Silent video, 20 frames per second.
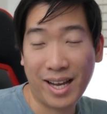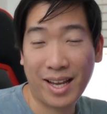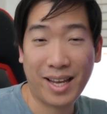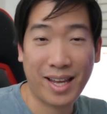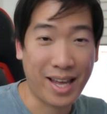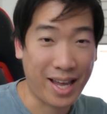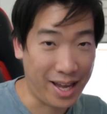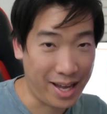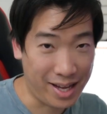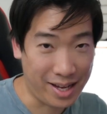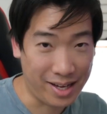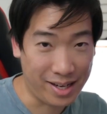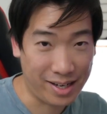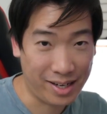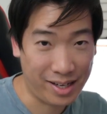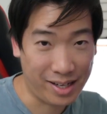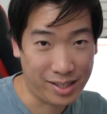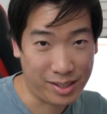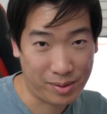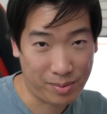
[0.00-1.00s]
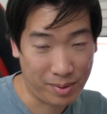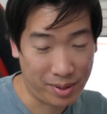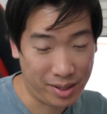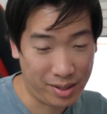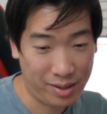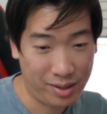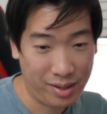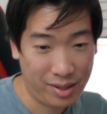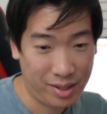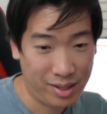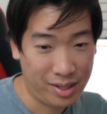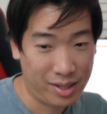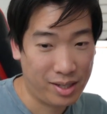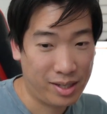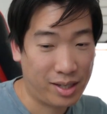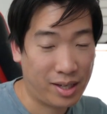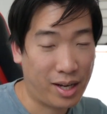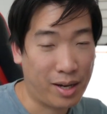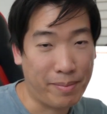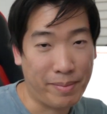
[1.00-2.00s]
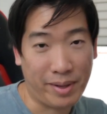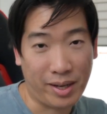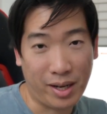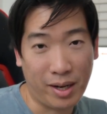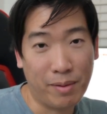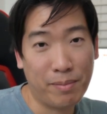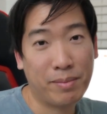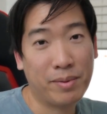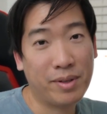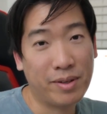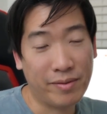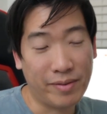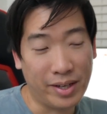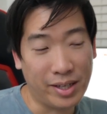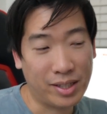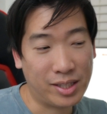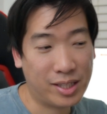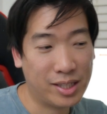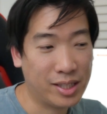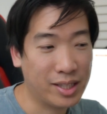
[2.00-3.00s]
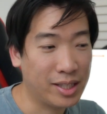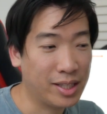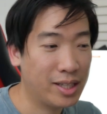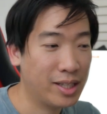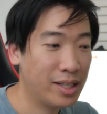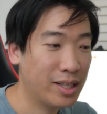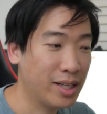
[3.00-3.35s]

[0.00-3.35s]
Can as well, coming up eventually.